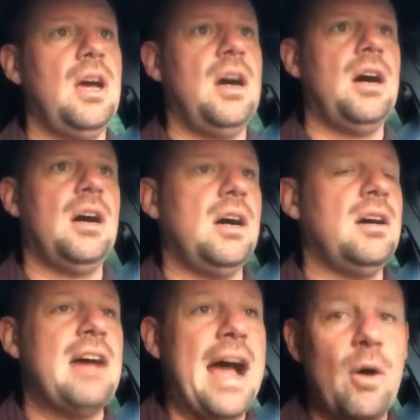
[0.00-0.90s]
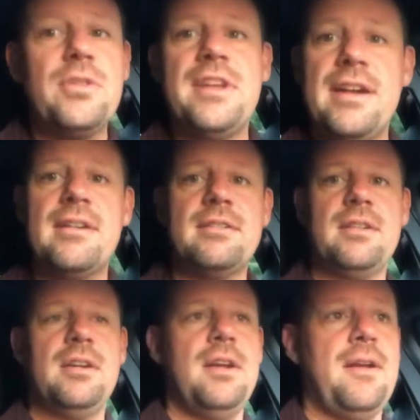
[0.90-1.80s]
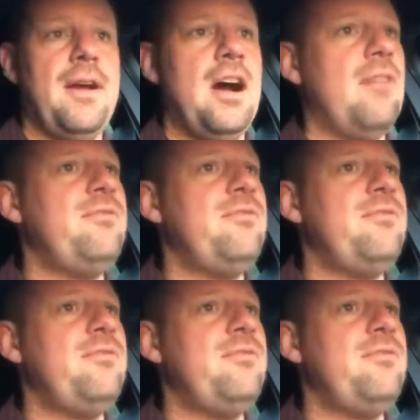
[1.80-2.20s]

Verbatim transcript: uh, out there. Uh,